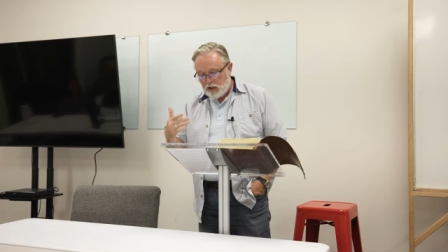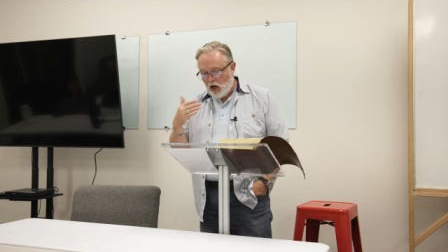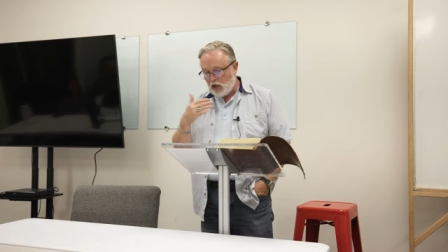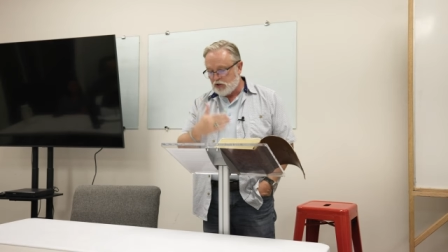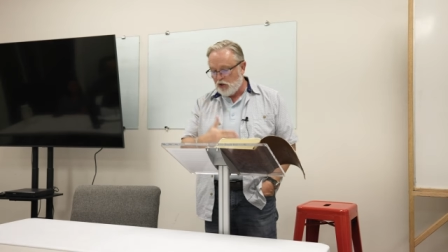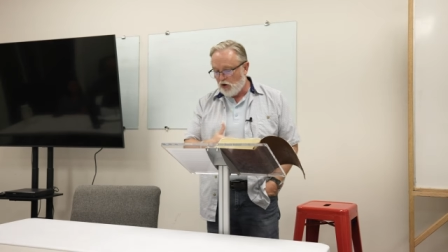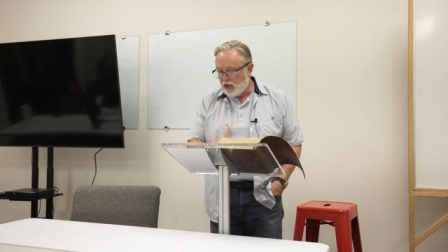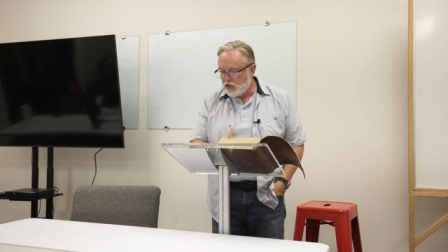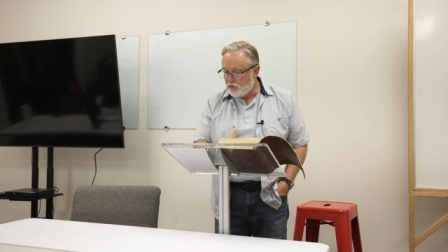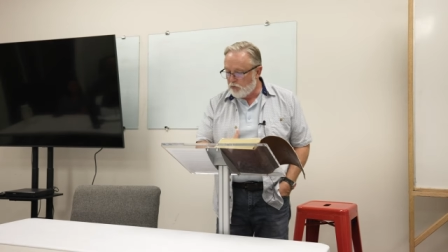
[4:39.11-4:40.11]
God's
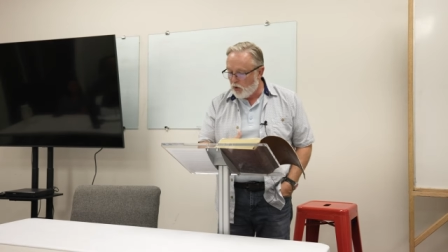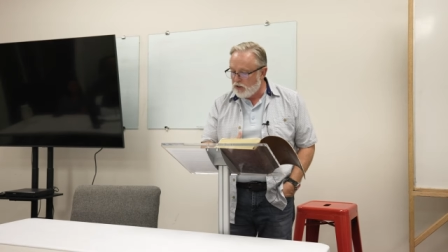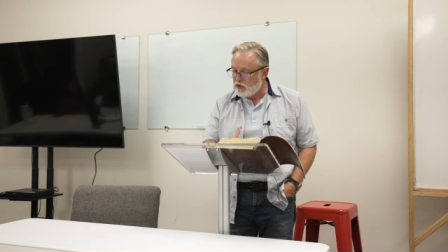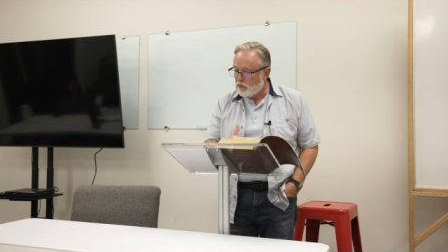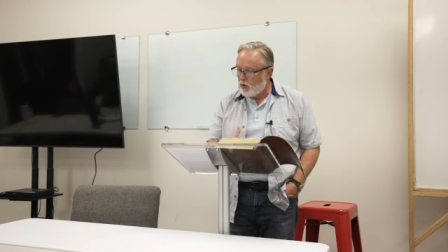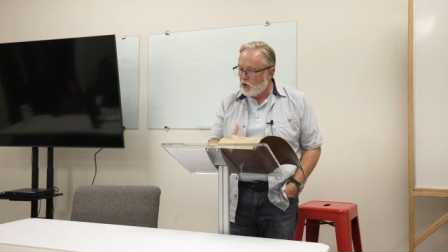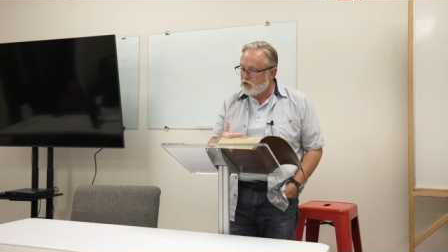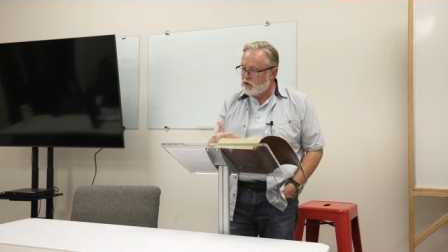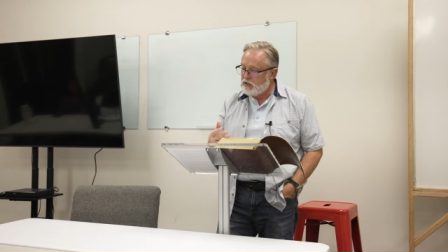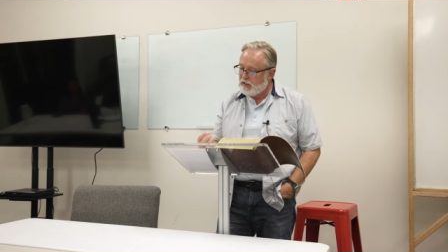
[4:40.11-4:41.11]
grace brings a
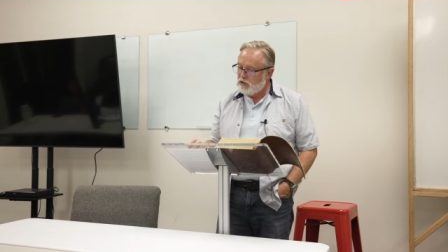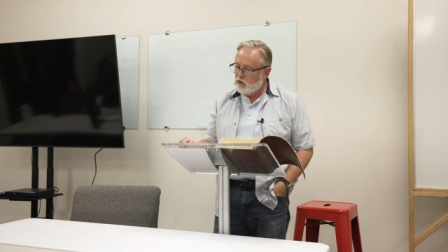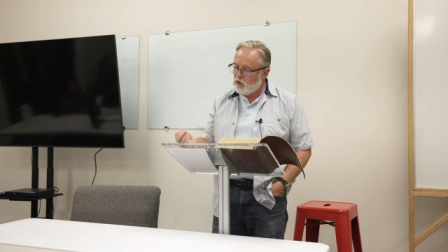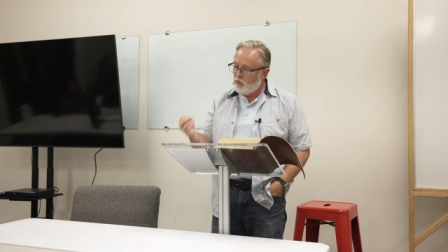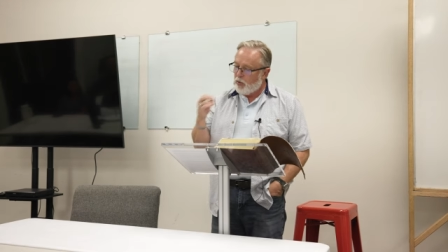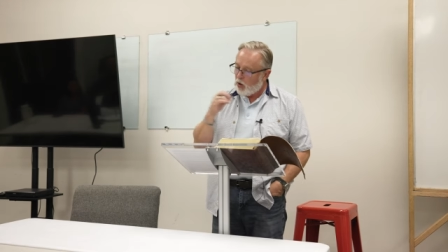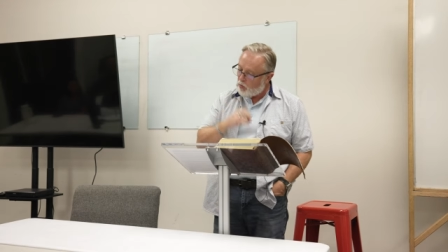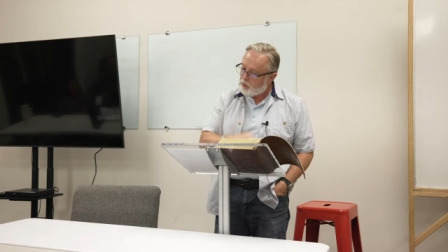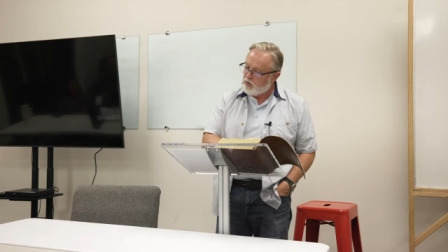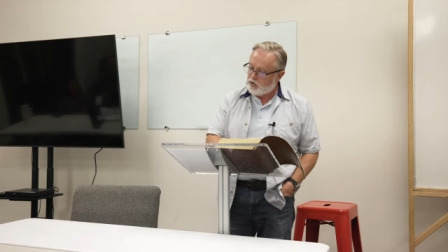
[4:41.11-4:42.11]
person into the
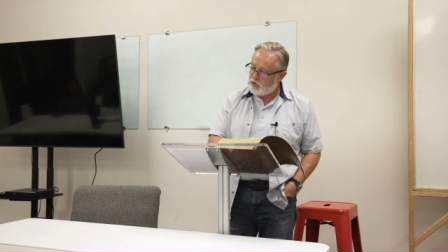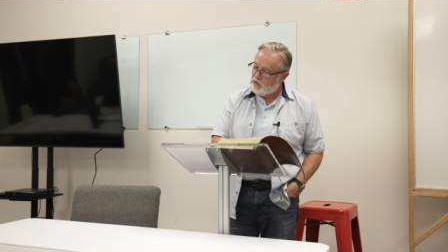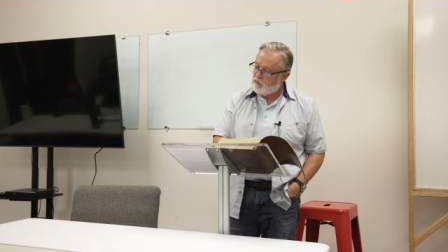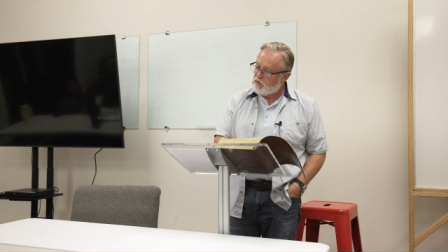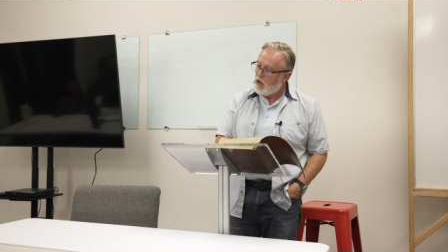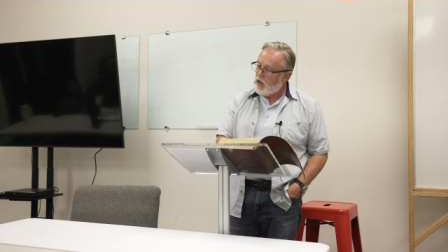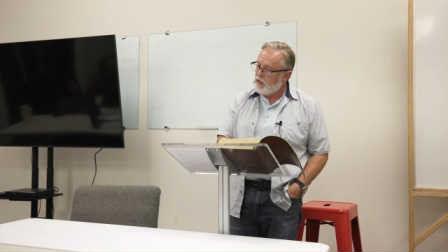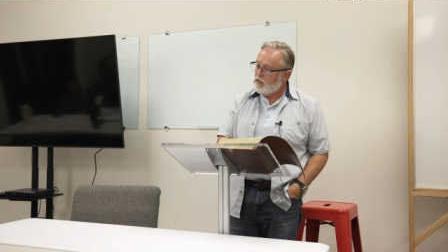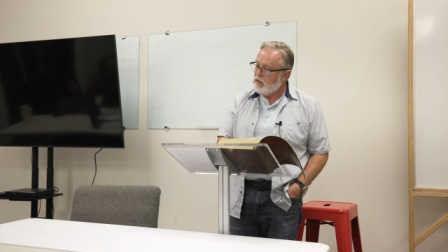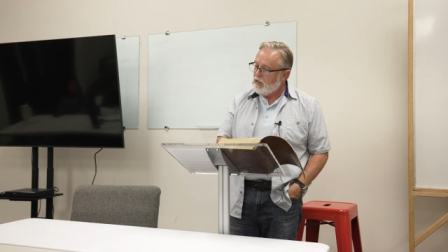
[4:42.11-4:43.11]
purposes of God,